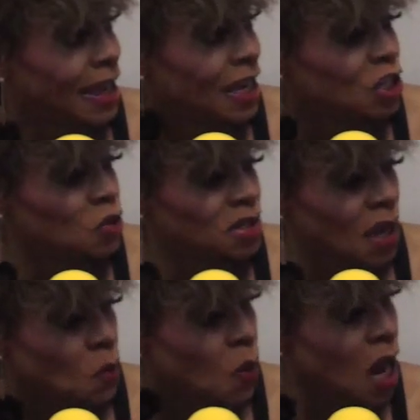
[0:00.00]
And she was
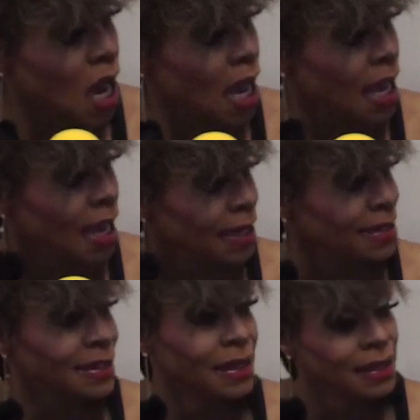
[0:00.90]
like, what?
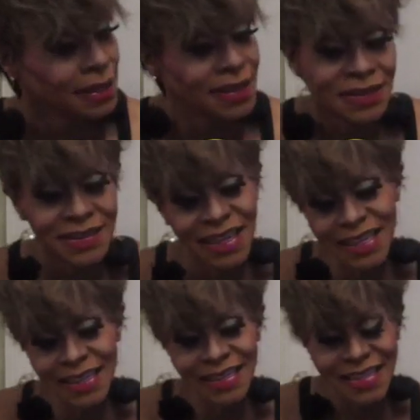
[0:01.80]
She was
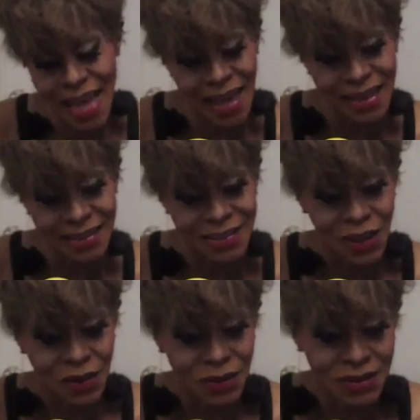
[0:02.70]
like, yeah,
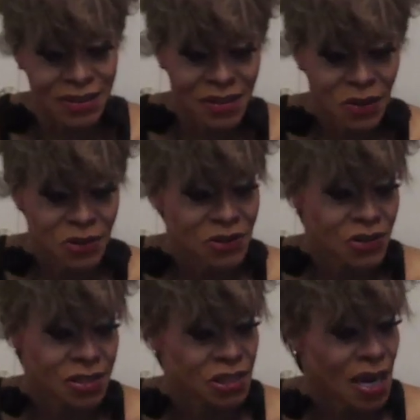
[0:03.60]
so, you know,
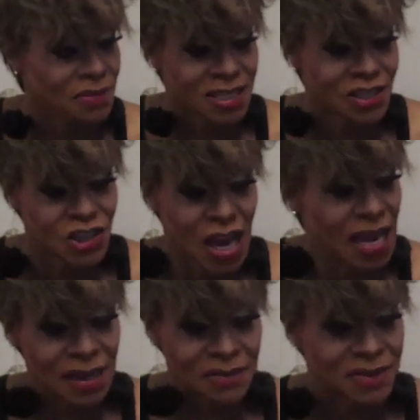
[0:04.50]
James is
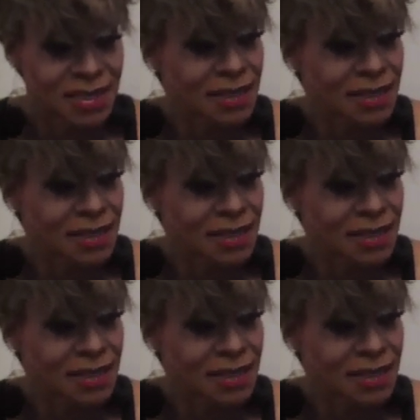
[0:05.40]
James.